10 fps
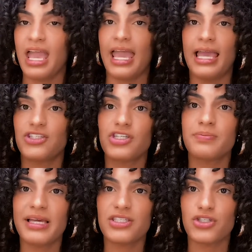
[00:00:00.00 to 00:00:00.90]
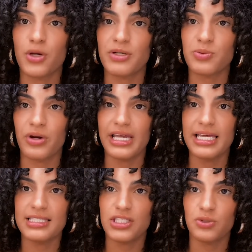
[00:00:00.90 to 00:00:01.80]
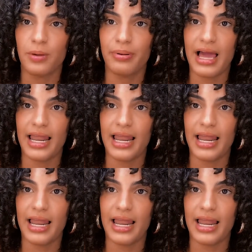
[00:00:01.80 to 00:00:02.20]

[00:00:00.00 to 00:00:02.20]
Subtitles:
it just makes it so much more easy to apply.